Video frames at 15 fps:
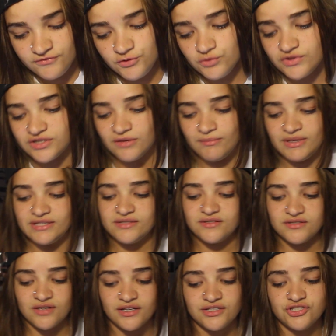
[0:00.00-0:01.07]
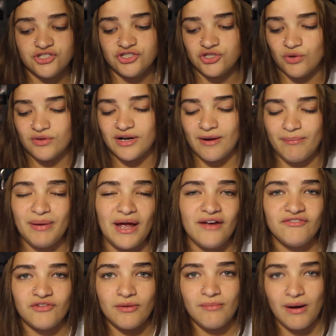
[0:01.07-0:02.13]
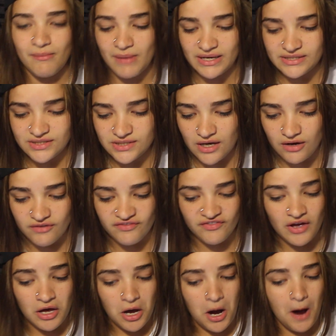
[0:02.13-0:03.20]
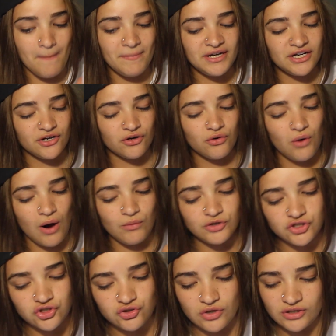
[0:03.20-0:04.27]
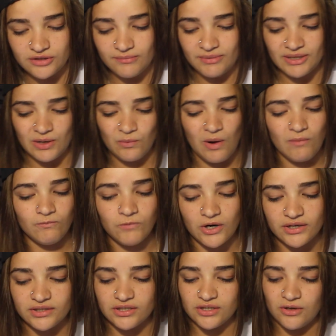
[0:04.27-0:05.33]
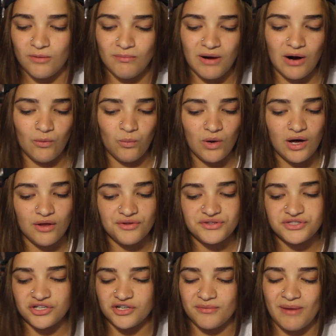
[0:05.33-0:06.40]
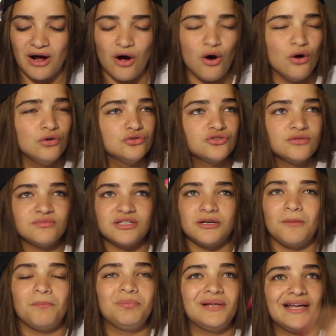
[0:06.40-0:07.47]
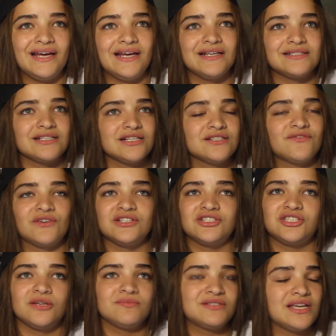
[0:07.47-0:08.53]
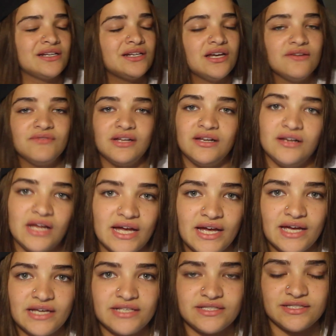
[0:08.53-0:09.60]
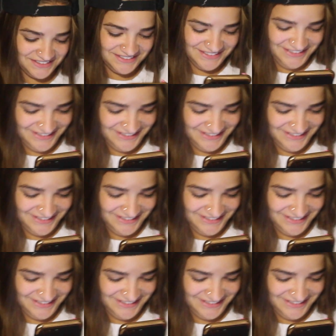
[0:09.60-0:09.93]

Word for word: If you see me stunting, just know that I pay for it by myself. A minute ago, I was struggling, but now I'm working on my wealth, turning my own dreams into plans, because friendships ain't never last.